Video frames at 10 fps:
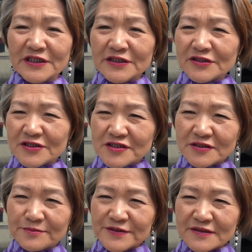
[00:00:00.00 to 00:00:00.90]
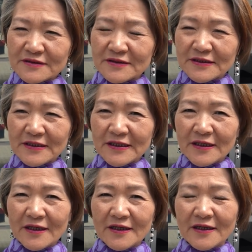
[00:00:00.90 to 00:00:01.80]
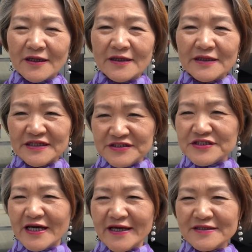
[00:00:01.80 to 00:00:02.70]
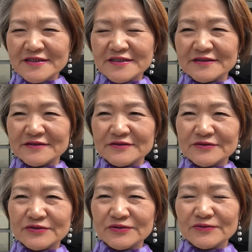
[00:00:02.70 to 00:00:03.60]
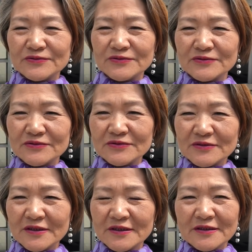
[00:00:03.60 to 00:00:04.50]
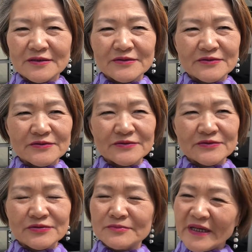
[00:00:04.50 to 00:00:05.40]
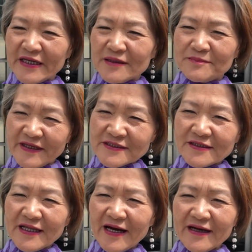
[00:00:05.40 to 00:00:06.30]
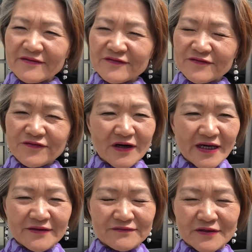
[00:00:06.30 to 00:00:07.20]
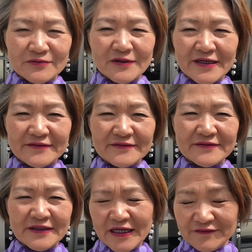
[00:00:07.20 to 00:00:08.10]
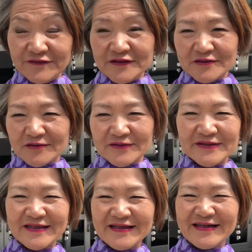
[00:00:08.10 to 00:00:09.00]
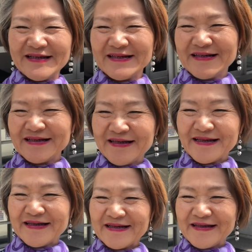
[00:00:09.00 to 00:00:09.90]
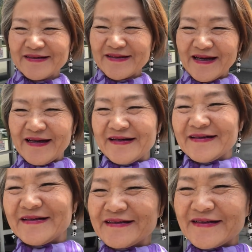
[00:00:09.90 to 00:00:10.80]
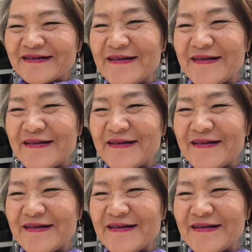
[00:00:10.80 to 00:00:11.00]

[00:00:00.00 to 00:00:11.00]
I really enjoyed this trip, and um, that little glance of the city, I hope it will bring some interest to you.